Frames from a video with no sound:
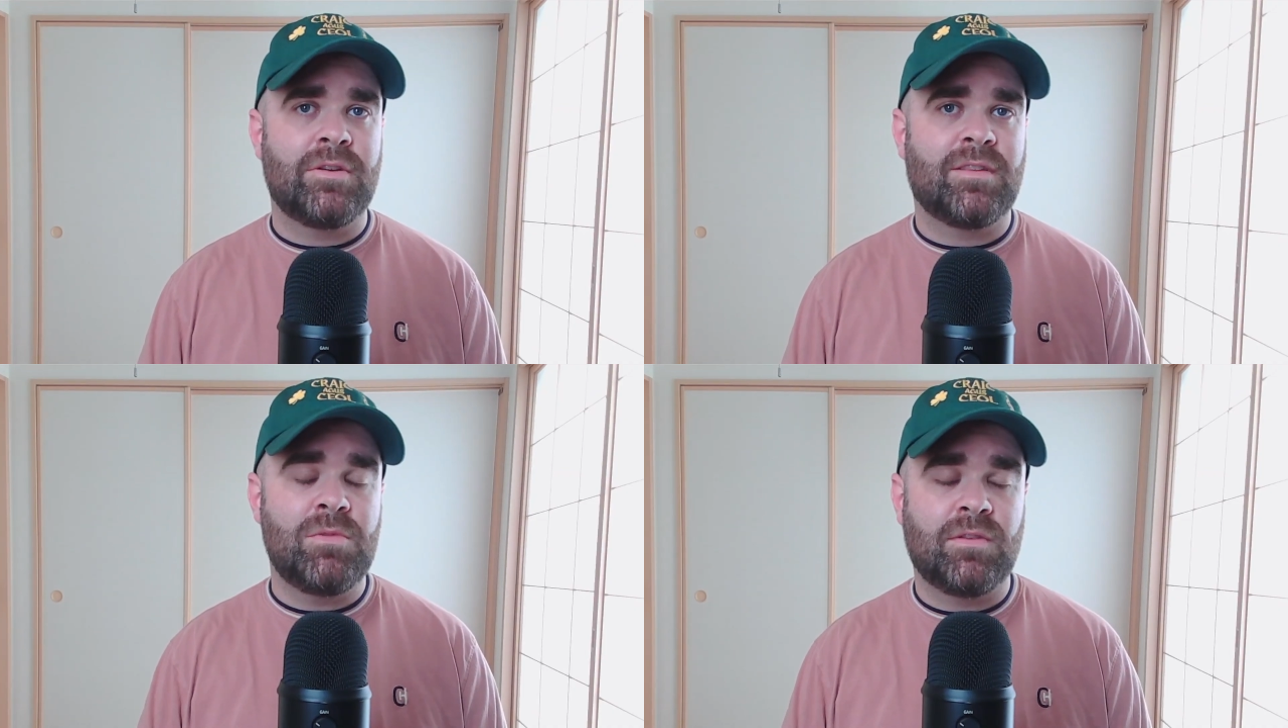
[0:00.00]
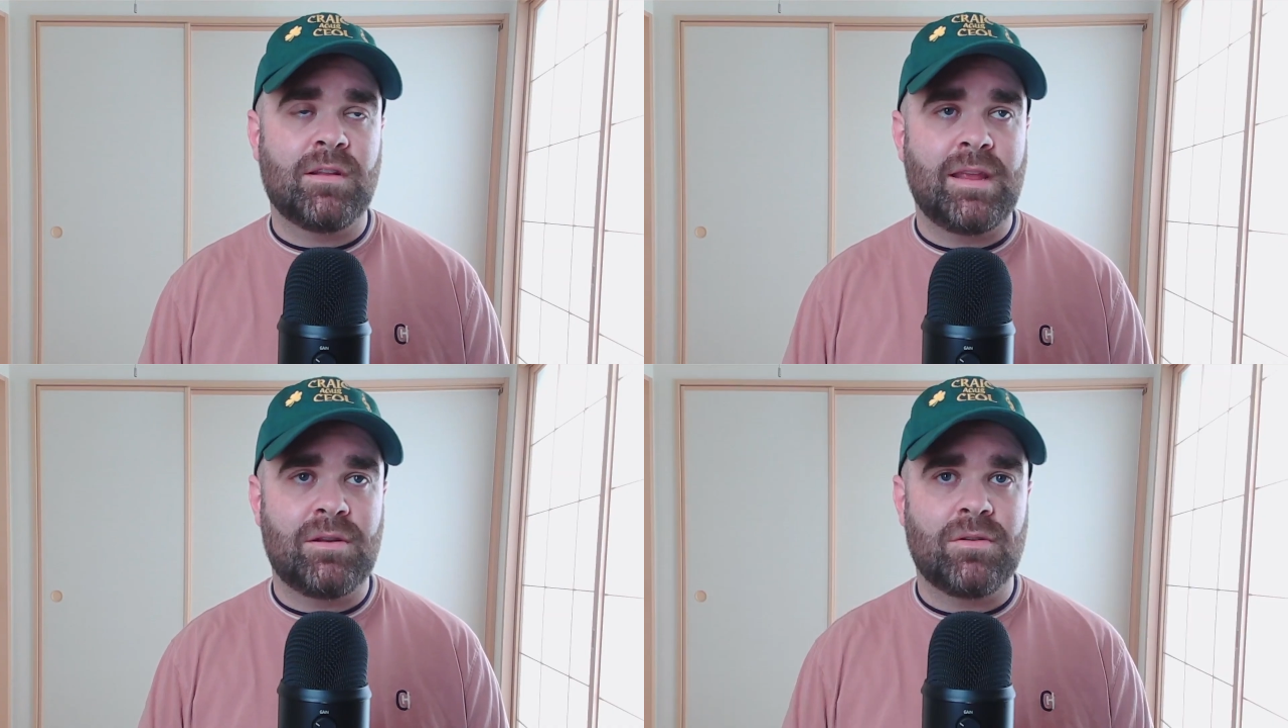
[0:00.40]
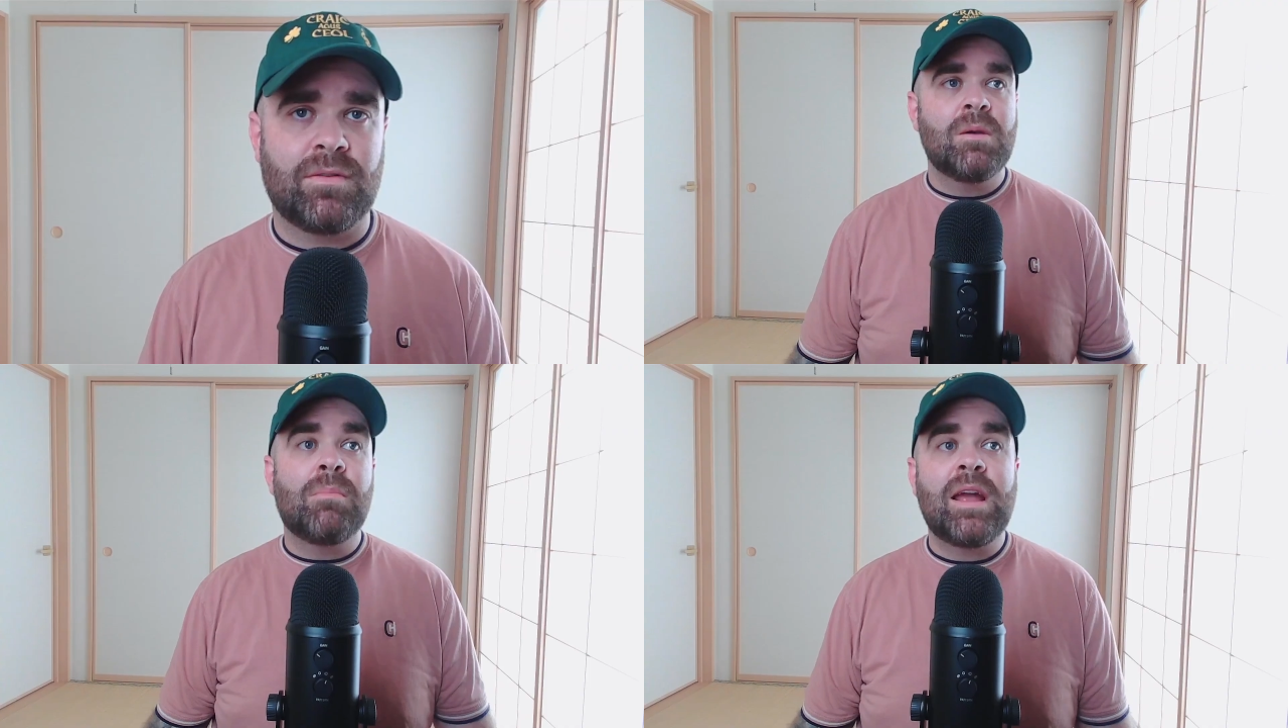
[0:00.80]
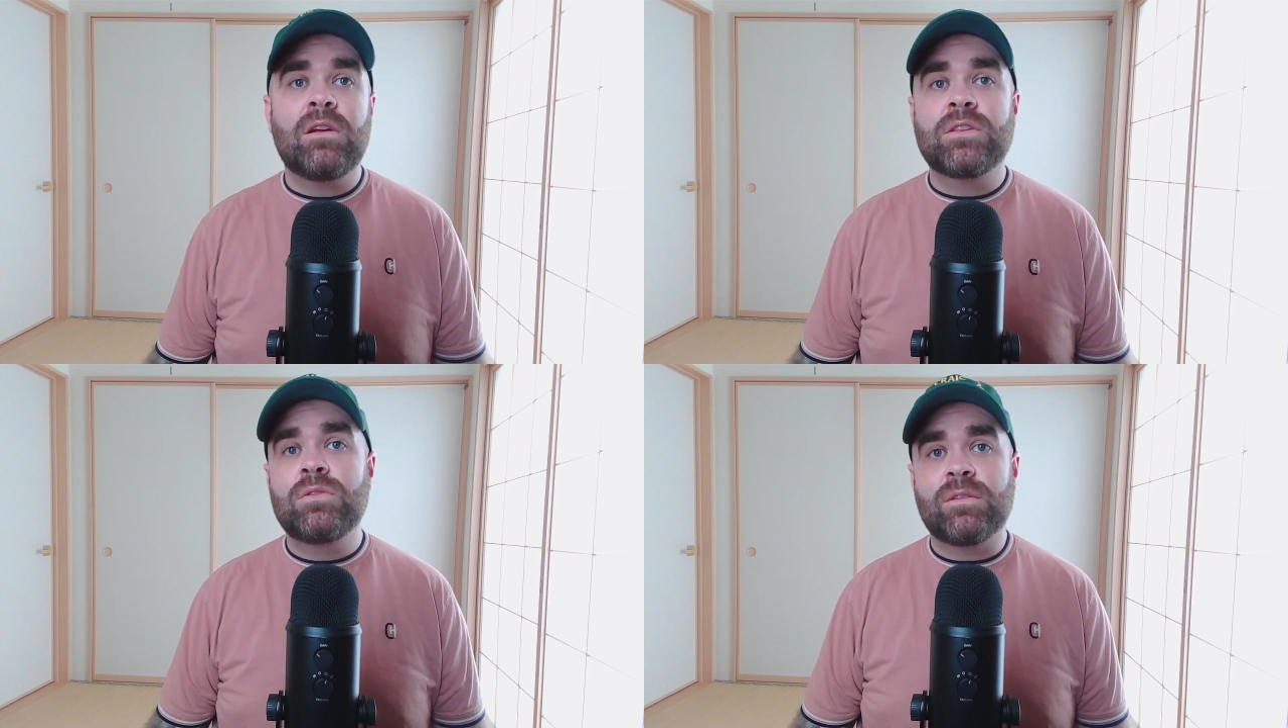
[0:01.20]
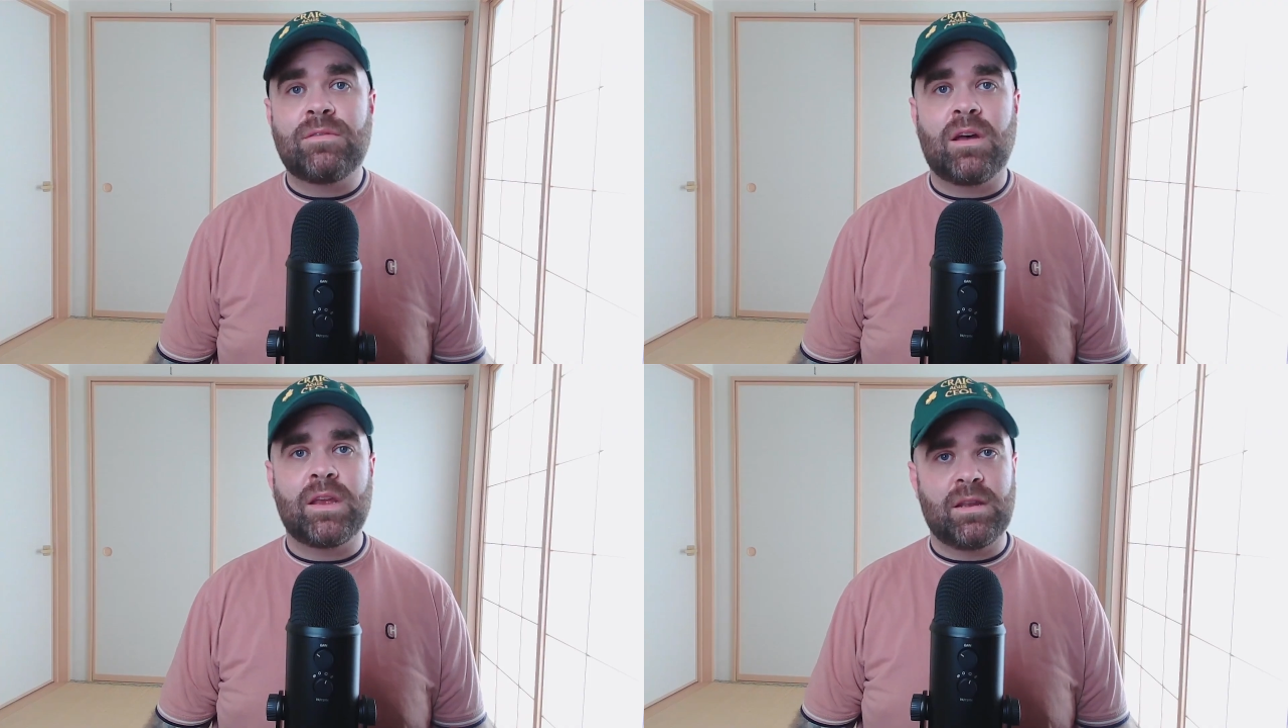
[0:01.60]
its musical heroes, players who
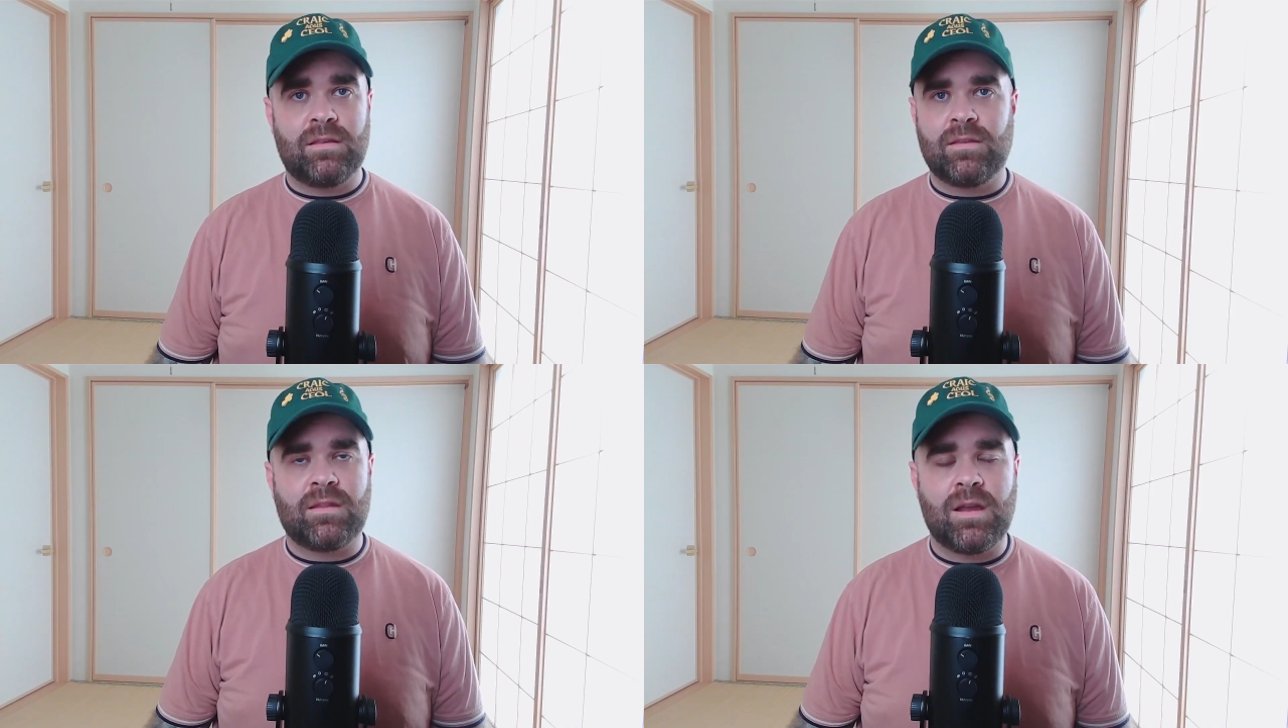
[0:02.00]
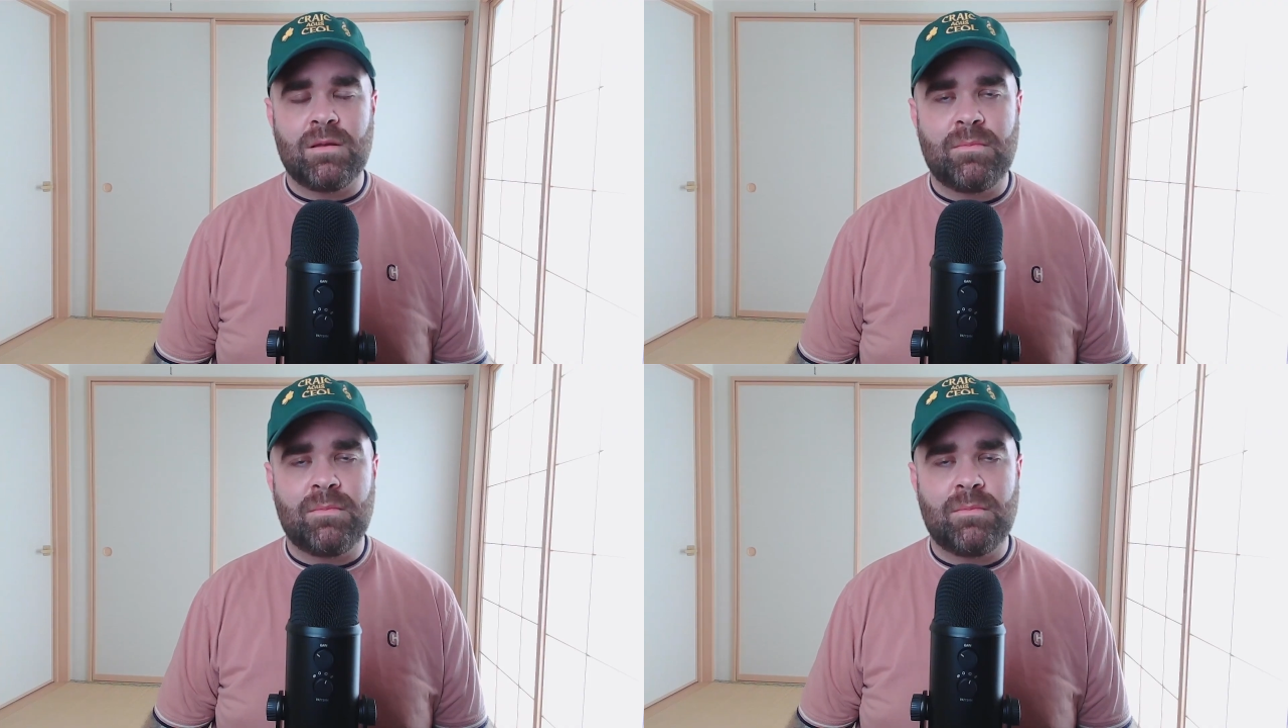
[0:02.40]
defined the style and